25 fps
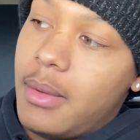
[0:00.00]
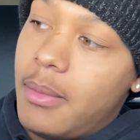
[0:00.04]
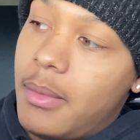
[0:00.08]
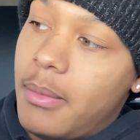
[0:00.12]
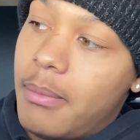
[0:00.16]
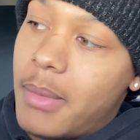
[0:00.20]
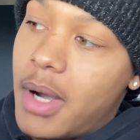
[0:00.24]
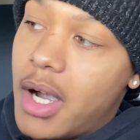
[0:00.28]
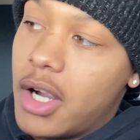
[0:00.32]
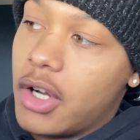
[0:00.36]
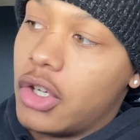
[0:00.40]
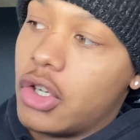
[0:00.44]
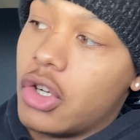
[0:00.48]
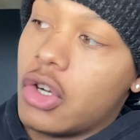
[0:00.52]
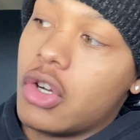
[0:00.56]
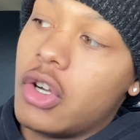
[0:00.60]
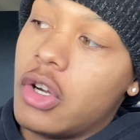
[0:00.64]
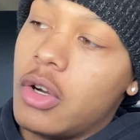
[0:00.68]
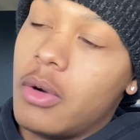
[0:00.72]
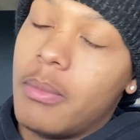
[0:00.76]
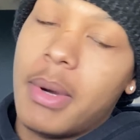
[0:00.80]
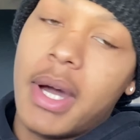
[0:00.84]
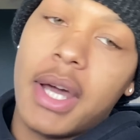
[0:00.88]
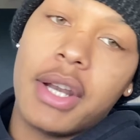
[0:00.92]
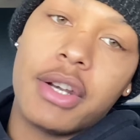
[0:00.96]
My
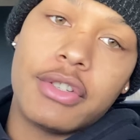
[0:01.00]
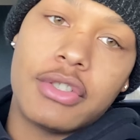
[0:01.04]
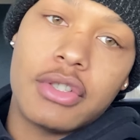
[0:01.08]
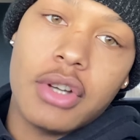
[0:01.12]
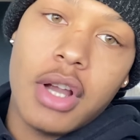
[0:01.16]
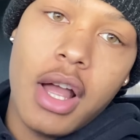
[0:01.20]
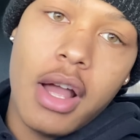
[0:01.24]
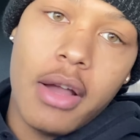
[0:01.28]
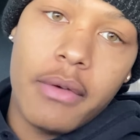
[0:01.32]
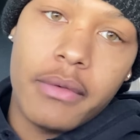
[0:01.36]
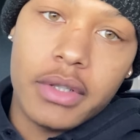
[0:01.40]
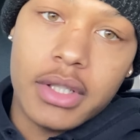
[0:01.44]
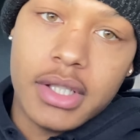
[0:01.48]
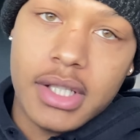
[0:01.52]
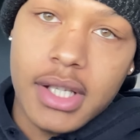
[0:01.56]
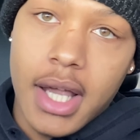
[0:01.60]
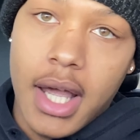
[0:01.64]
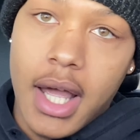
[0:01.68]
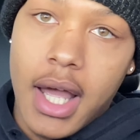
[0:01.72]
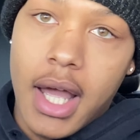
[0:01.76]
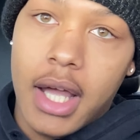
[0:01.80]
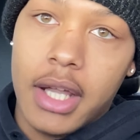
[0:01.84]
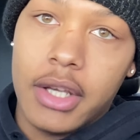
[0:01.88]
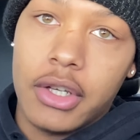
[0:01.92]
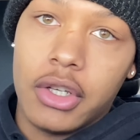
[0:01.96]
girl by the driver's
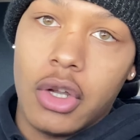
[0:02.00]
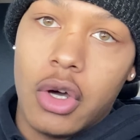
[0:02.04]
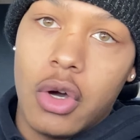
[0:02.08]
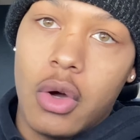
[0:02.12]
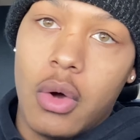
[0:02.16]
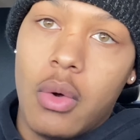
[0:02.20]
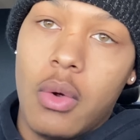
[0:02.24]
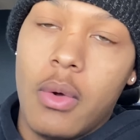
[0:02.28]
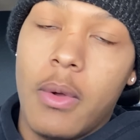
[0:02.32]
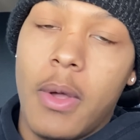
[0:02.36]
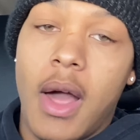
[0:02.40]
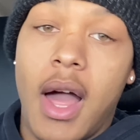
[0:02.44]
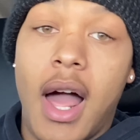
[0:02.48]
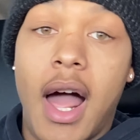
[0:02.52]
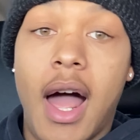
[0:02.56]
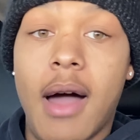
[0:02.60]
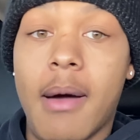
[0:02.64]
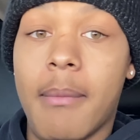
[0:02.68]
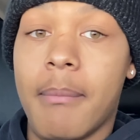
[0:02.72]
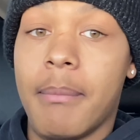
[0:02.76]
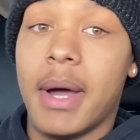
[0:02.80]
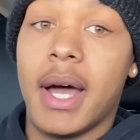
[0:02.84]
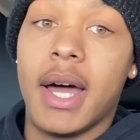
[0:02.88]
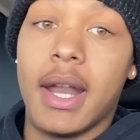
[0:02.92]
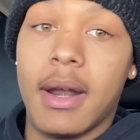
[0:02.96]
side though.
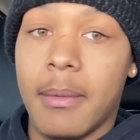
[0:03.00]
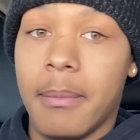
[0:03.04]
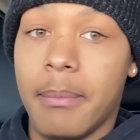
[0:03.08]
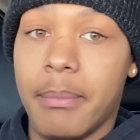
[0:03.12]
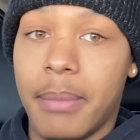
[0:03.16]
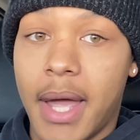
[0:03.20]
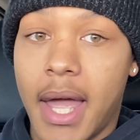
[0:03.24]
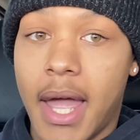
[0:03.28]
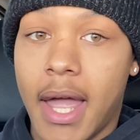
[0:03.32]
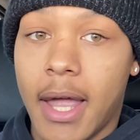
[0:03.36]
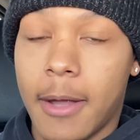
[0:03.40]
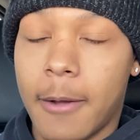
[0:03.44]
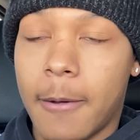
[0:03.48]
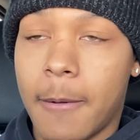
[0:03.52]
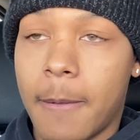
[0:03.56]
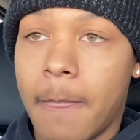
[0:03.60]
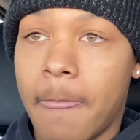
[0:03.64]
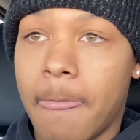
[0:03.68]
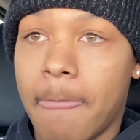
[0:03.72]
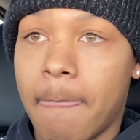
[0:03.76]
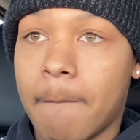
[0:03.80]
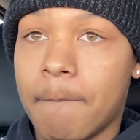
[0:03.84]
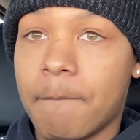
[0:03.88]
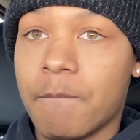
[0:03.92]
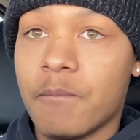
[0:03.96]
I'm by the back.
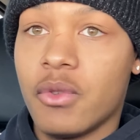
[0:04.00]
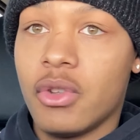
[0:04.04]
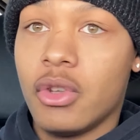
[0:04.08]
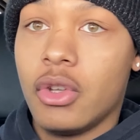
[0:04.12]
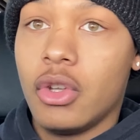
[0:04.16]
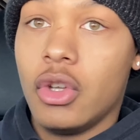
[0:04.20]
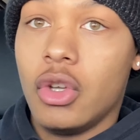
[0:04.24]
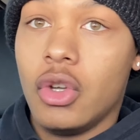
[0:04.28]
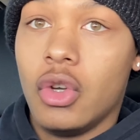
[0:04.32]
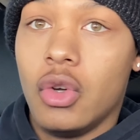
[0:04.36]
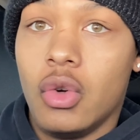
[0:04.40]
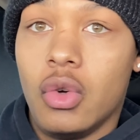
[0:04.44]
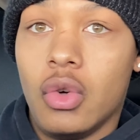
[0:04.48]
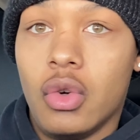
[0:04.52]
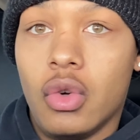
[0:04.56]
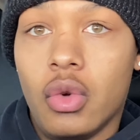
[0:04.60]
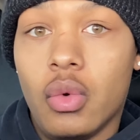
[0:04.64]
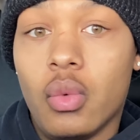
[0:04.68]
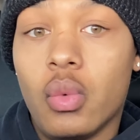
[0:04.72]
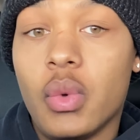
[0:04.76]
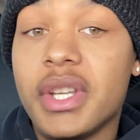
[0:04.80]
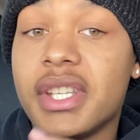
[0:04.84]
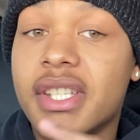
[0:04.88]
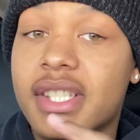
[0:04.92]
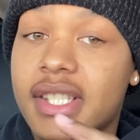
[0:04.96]

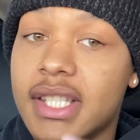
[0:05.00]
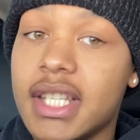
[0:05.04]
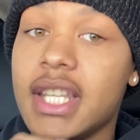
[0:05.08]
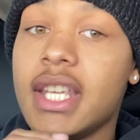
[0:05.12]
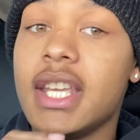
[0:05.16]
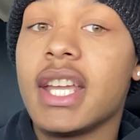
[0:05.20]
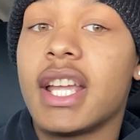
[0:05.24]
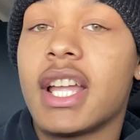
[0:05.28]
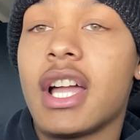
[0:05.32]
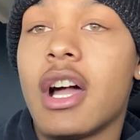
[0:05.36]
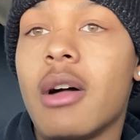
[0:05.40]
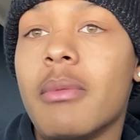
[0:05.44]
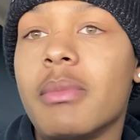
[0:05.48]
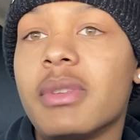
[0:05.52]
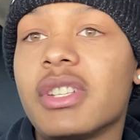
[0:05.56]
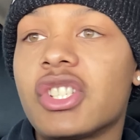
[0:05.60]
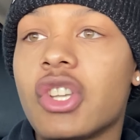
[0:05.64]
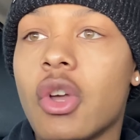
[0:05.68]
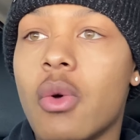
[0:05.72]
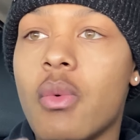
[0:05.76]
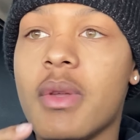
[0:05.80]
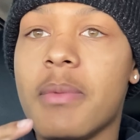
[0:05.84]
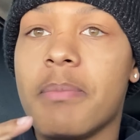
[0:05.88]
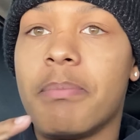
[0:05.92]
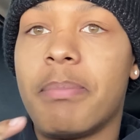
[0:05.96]
We see it coming,
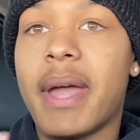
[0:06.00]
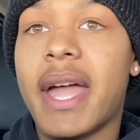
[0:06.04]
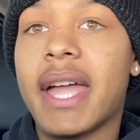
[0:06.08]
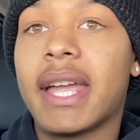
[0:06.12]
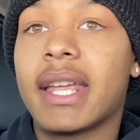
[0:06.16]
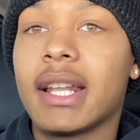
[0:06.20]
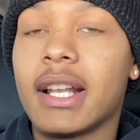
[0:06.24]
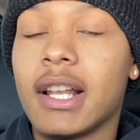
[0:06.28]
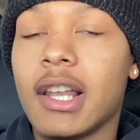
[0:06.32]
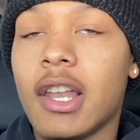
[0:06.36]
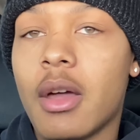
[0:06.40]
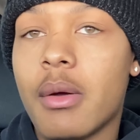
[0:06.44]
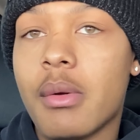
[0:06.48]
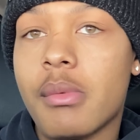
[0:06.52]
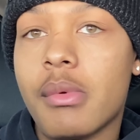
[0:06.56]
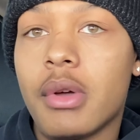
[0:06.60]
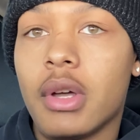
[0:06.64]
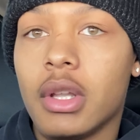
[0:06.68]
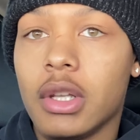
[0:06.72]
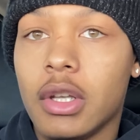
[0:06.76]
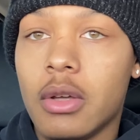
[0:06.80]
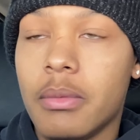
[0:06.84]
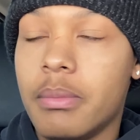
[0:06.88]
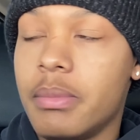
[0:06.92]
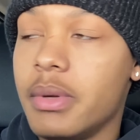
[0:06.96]
so we backing up a
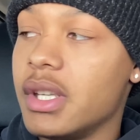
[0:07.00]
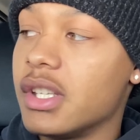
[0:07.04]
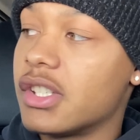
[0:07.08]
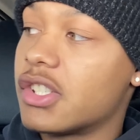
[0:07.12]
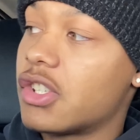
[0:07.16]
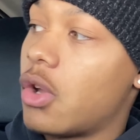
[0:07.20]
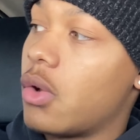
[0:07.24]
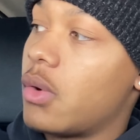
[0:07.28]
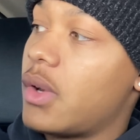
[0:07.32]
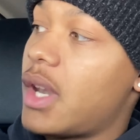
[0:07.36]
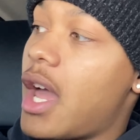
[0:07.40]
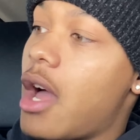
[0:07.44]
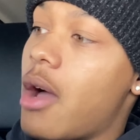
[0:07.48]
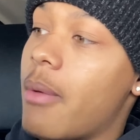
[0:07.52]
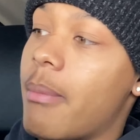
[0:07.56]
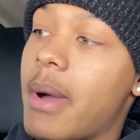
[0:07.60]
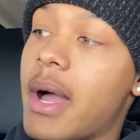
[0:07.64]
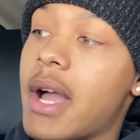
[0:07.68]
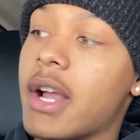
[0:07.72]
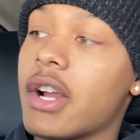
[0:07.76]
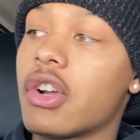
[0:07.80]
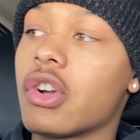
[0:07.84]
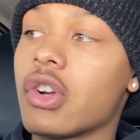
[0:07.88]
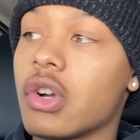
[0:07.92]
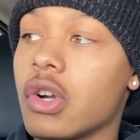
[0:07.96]
little bit. So now
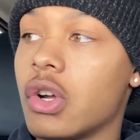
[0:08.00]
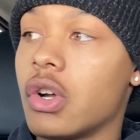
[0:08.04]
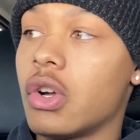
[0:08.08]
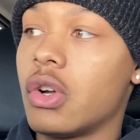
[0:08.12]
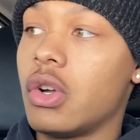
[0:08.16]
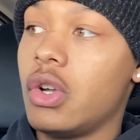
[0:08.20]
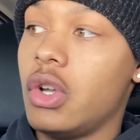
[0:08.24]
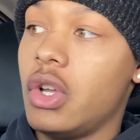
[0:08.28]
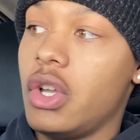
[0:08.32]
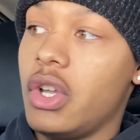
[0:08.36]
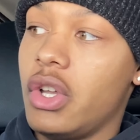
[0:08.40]
my girl